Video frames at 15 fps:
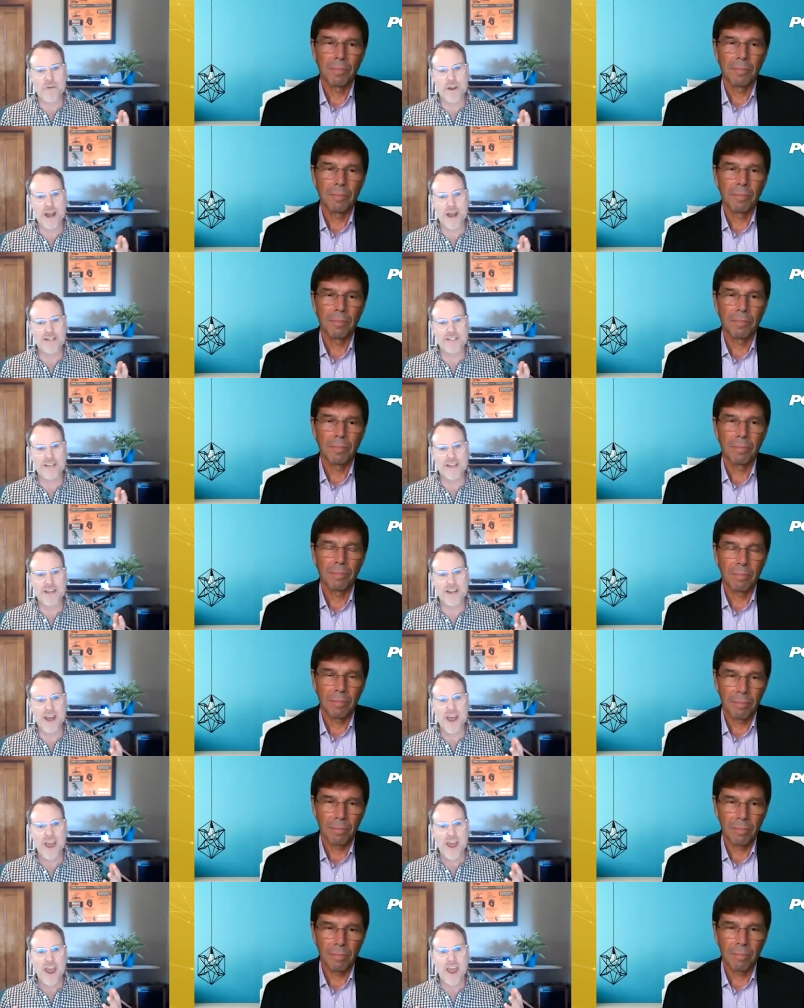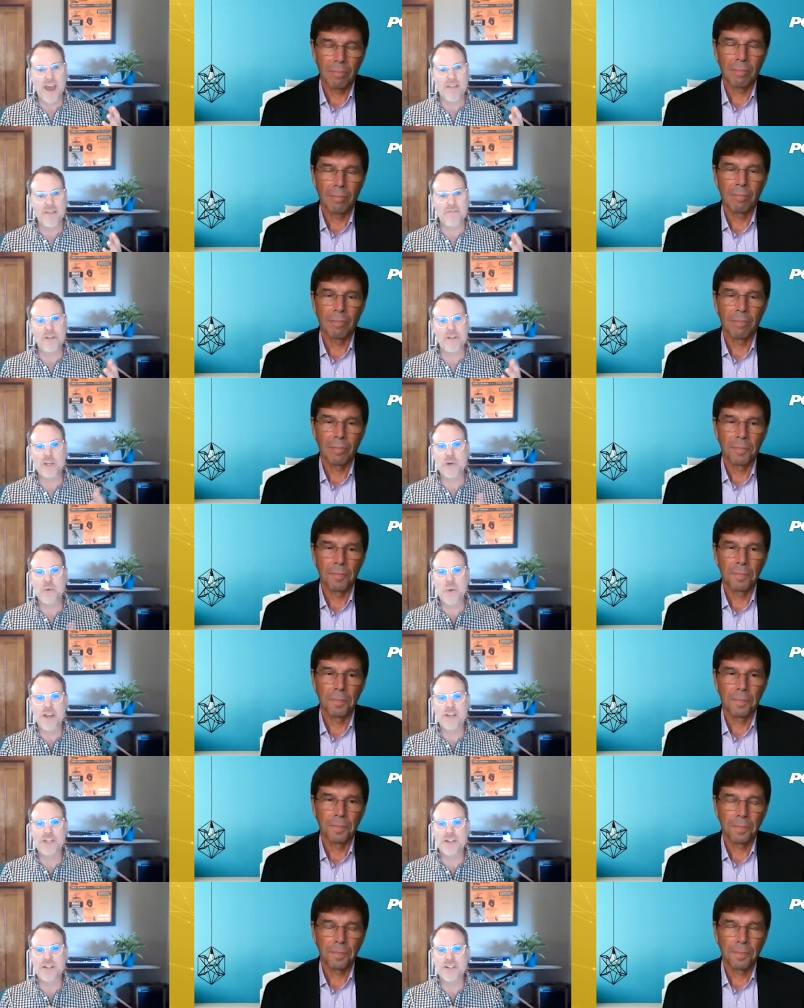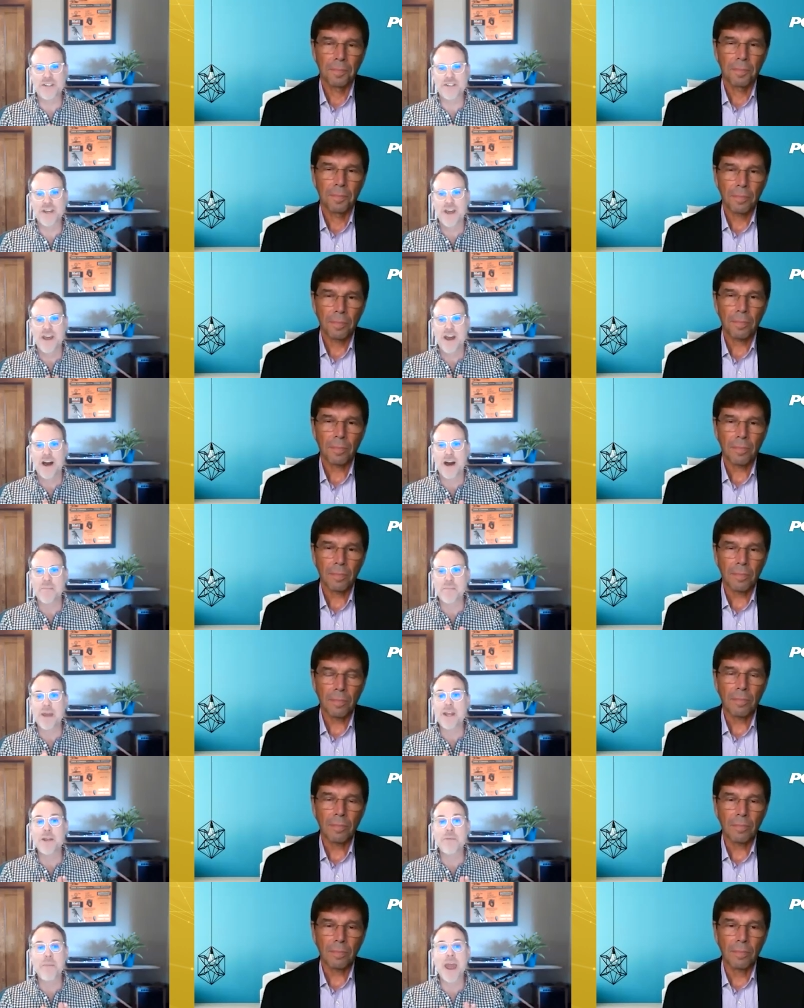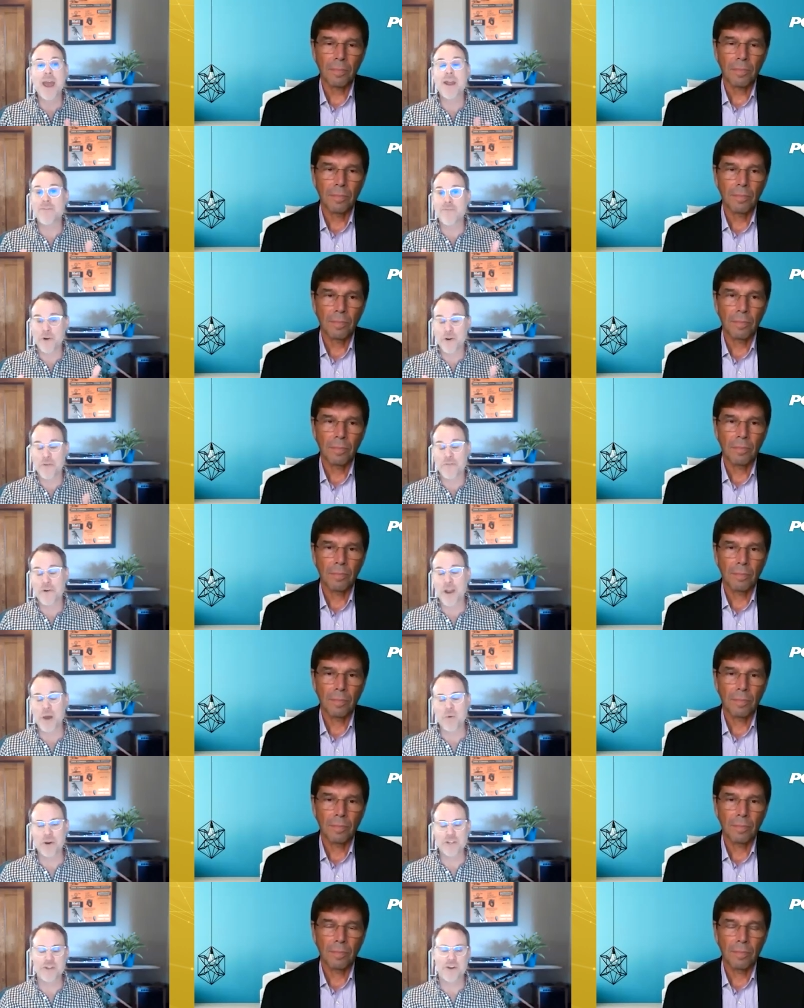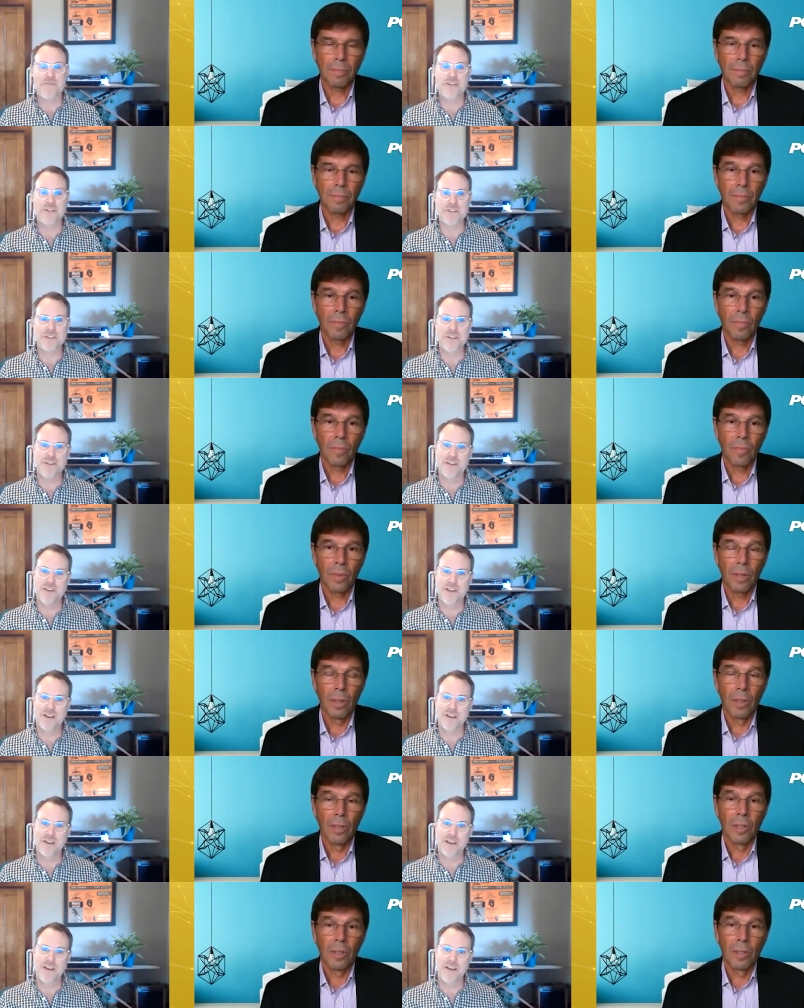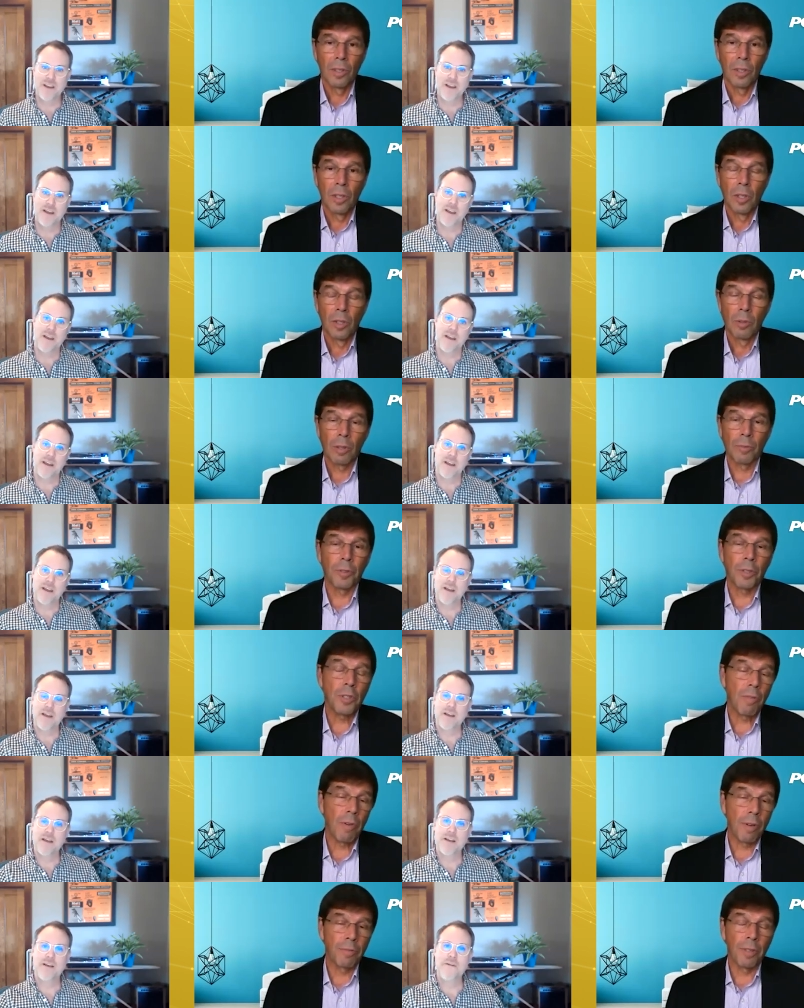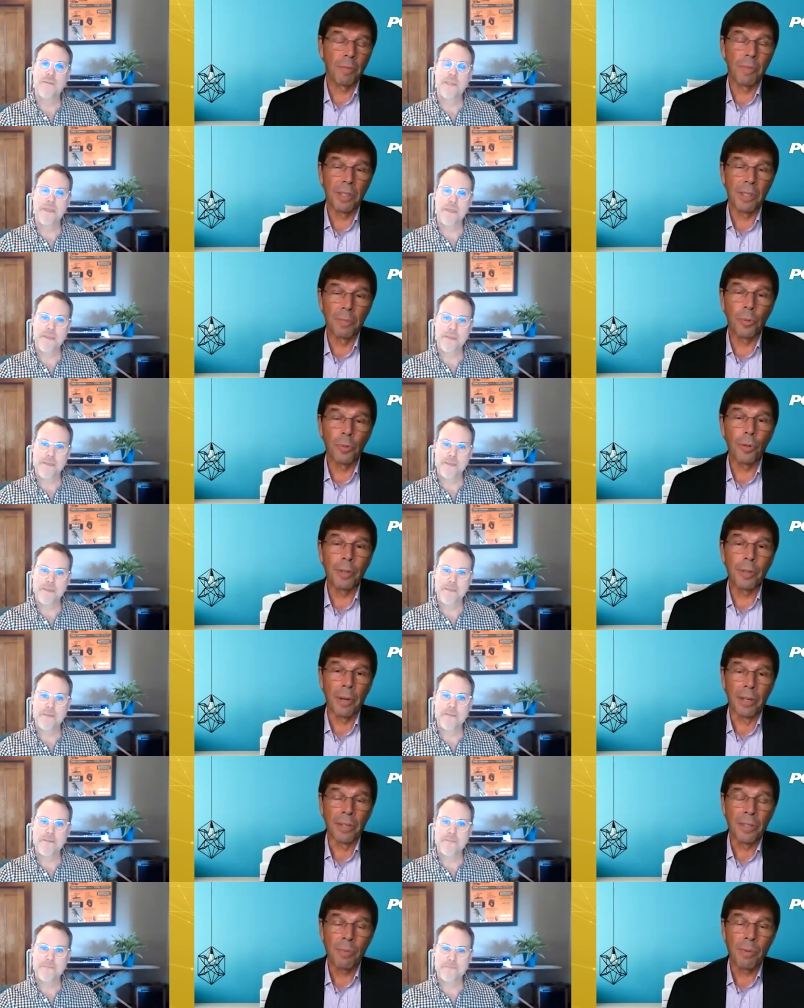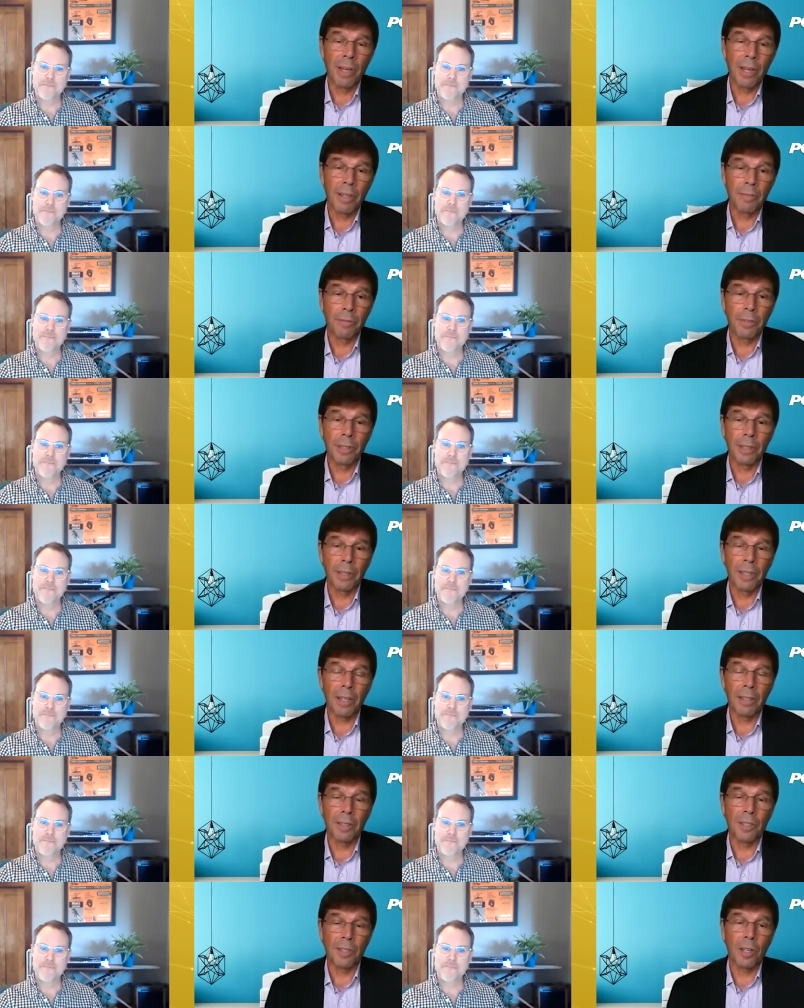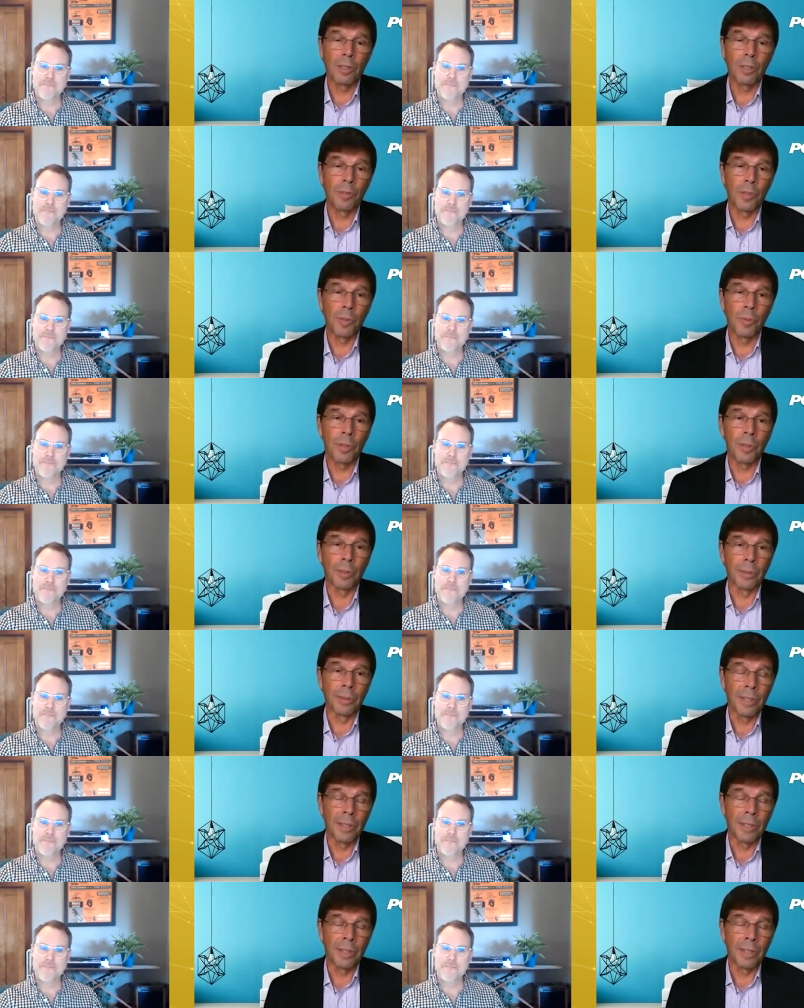Speaker 1: 19 and the fluctuations um, in demand for, for network services?
Speaker 2: Well, first of all, from the employee base, we have uh, colleagues all over the world.